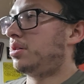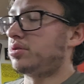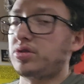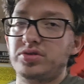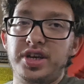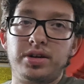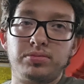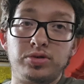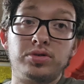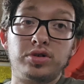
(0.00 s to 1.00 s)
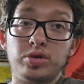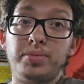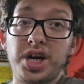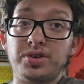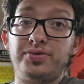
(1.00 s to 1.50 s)
So now I'm going to go
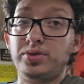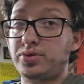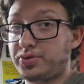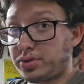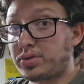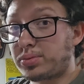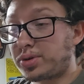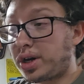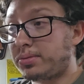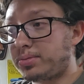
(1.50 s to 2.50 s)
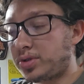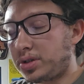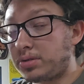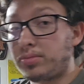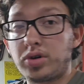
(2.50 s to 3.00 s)
buy a fuel filter probably
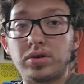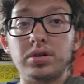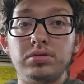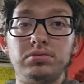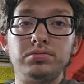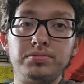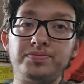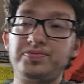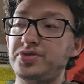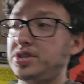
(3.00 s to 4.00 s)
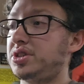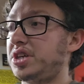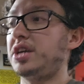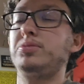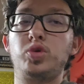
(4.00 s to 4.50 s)
tomorrow. The
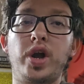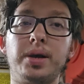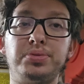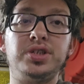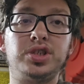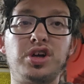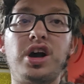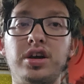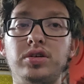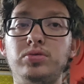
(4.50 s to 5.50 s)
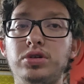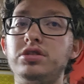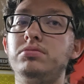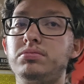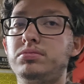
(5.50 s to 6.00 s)
same crappy style
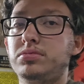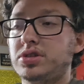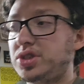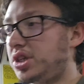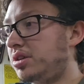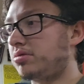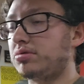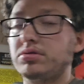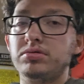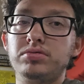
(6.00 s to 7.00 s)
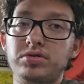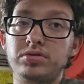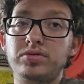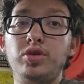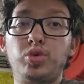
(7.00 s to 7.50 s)
one, the see-through.
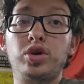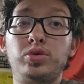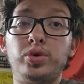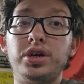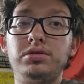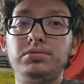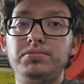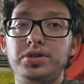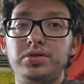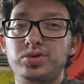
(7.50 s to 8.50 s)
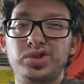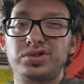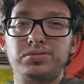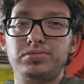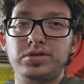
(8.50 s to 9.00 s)
They work well, but they're
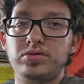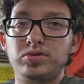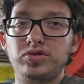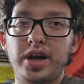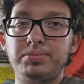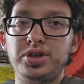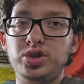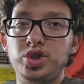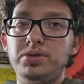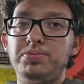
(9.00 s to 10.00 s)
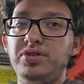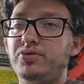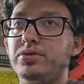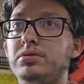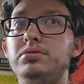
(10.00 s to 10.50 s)
just little crappy cheapy
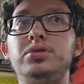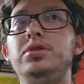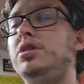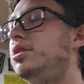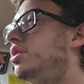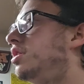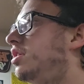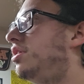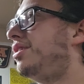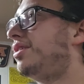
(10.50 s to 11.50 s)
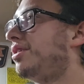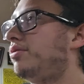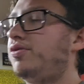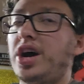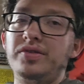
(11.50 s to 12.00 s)
filters. Like
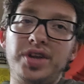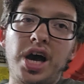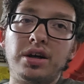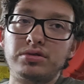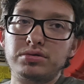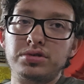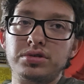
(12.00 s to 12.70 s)
$5.